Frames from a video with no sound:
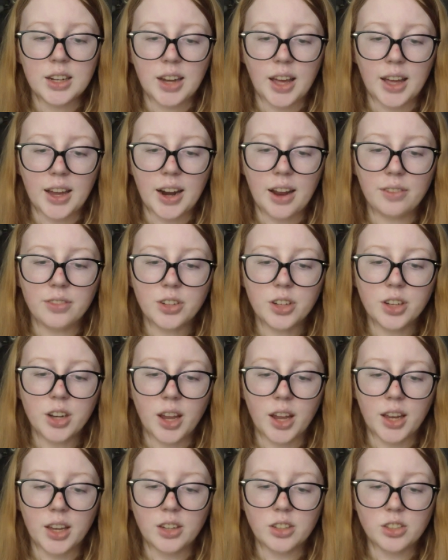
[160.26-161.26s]
Night after
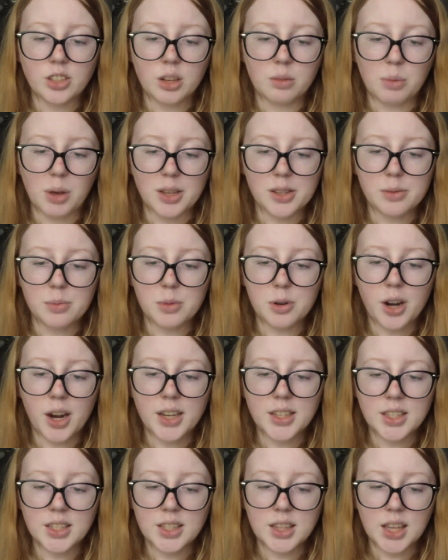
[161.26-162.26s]
night, she
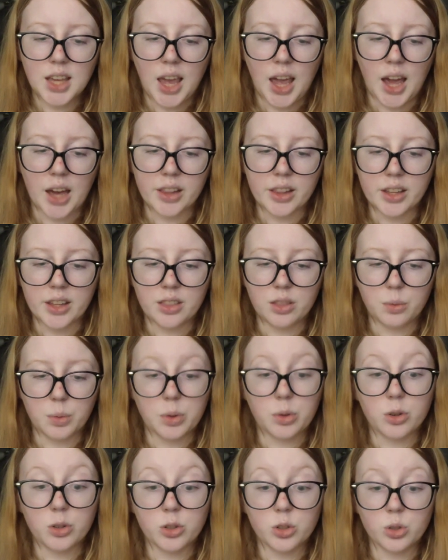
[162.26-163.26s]
mesmerizes the Caliph
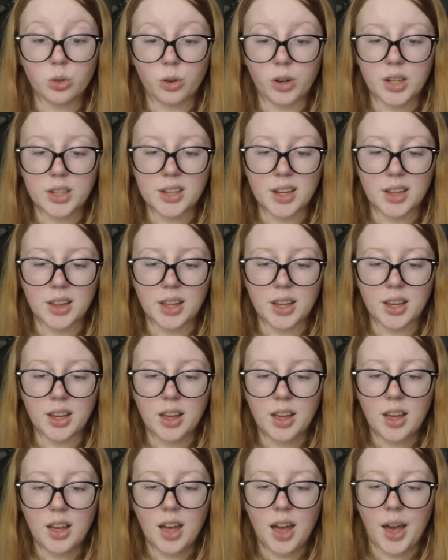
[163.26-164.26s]
with her storytelling,
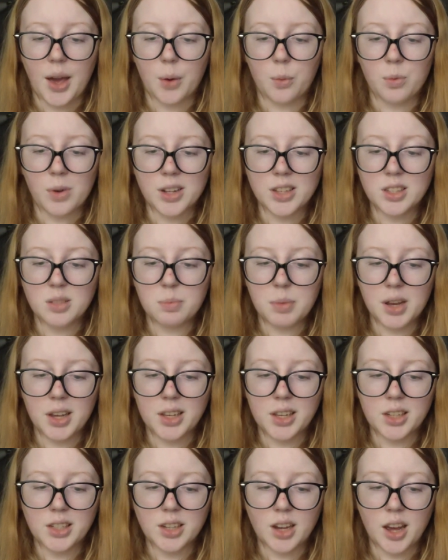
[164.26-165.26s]
at once
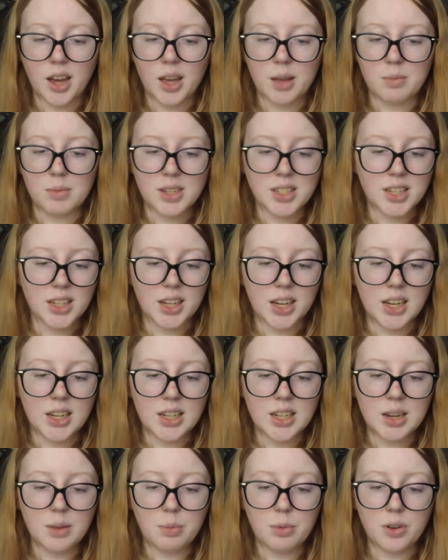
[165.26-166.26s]
buying time and digging
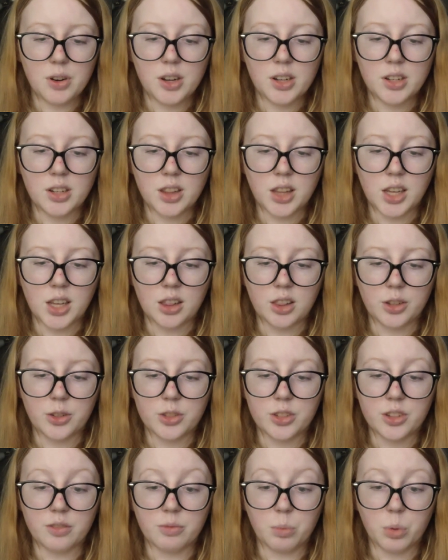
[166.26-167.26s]
deeper into the
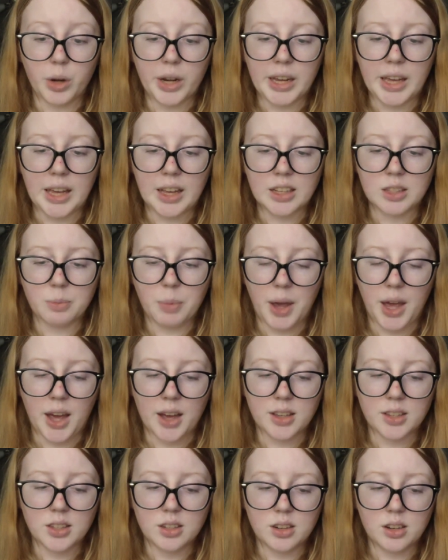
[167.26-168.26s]
elusive Boy King's
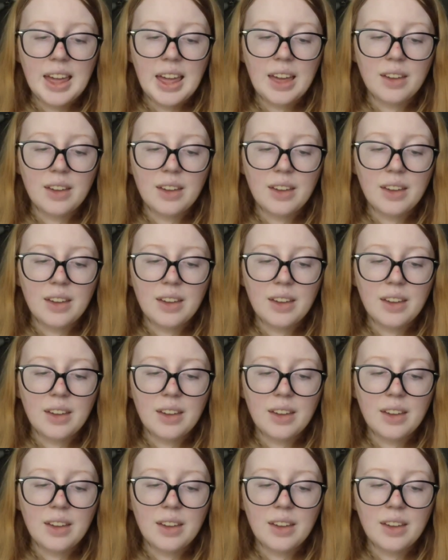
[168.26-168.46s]
past.